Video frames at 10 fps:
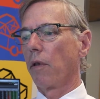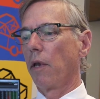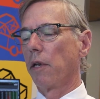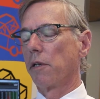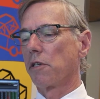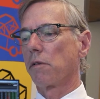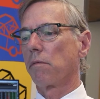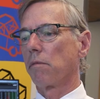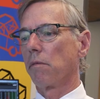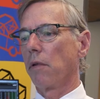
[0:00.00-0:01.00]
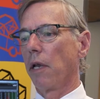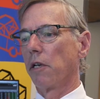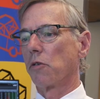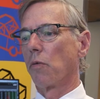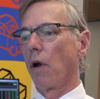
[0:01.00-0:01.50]
it
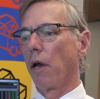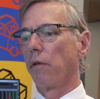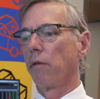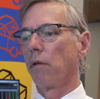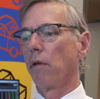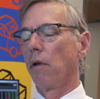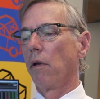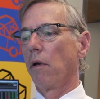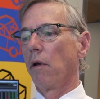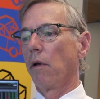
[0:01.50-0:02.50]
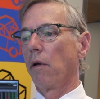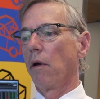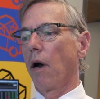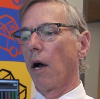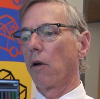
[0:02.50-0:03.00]
is run
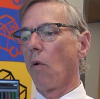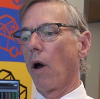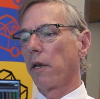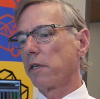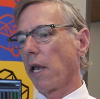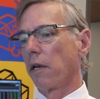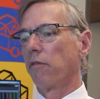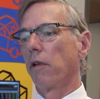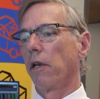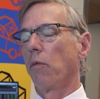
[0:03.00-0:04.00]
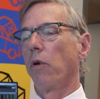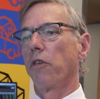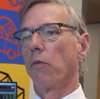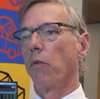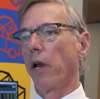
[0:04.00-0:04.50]
quantitatively
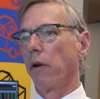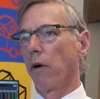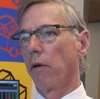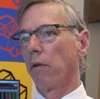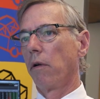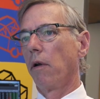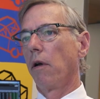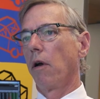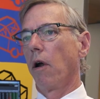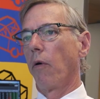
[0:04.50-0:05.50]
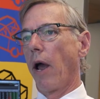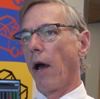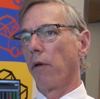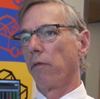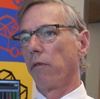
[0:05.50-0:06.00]
with a rigor
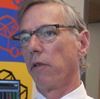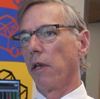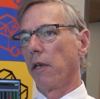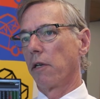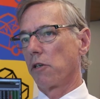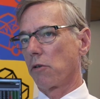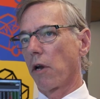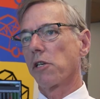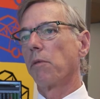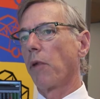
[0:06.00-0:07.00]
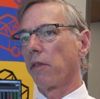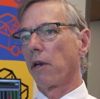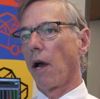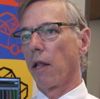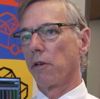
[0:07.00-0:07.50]
around the construction
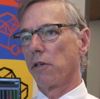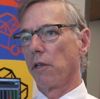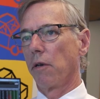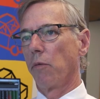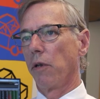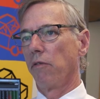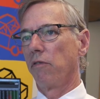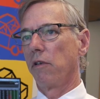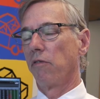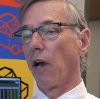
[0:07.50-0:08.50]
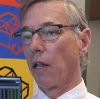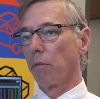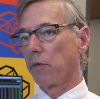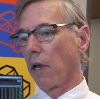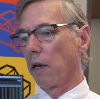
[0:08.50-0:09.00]
methodology that we've
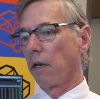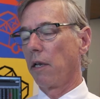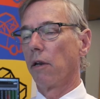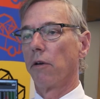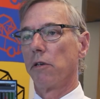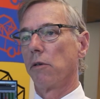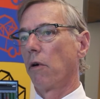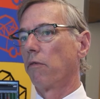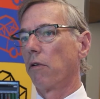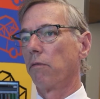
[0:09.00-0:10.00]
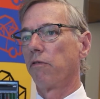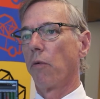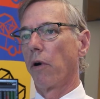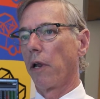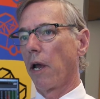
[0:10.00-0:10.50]
developed and adhered to over
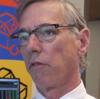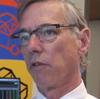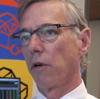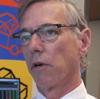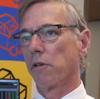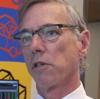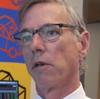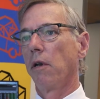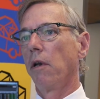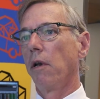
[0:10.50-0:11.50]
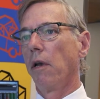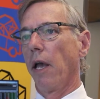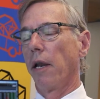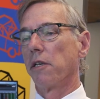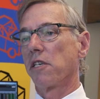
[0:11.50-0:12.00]
4.5 years.
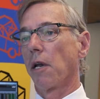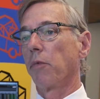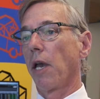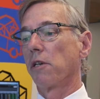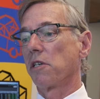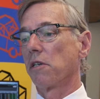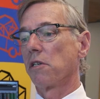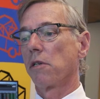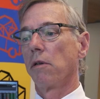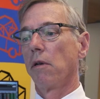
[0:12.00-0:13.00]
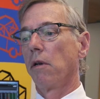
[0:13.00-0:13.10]
And in some cases,